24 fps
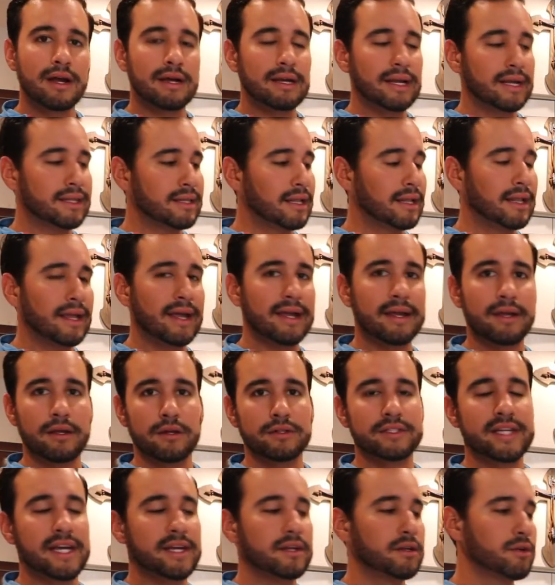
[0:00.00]
click the link, it'll
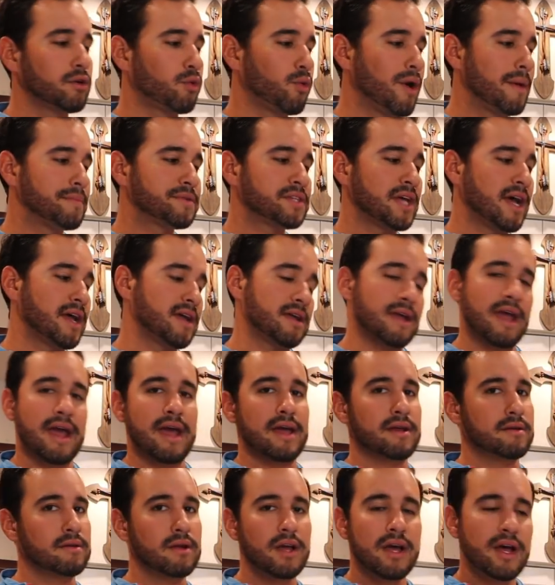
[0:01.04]
take you to their website,
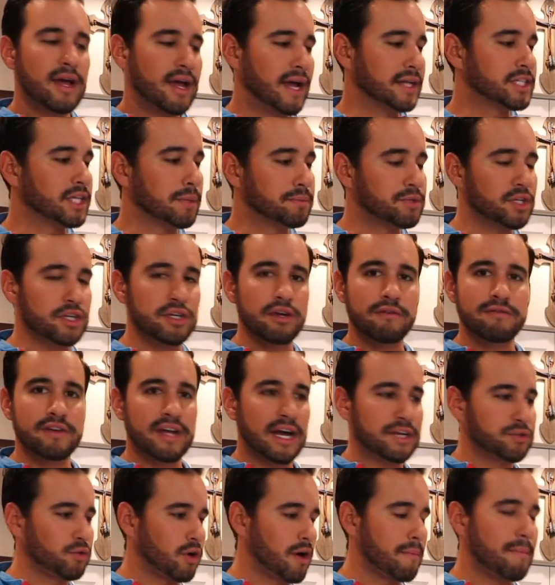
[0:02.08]
and it's up to you if you
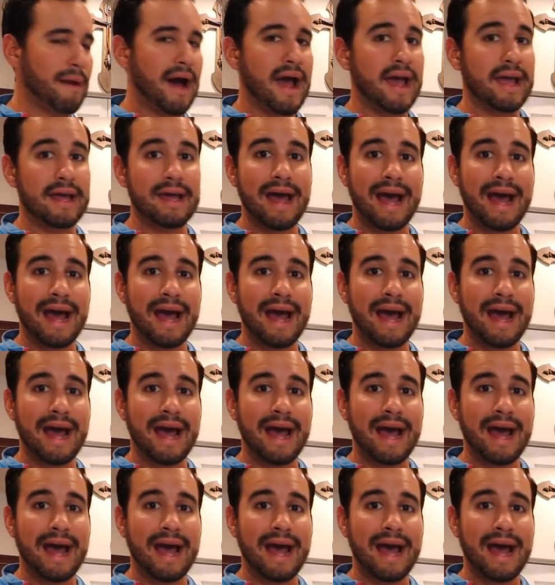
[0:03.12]
guys wanna buy it.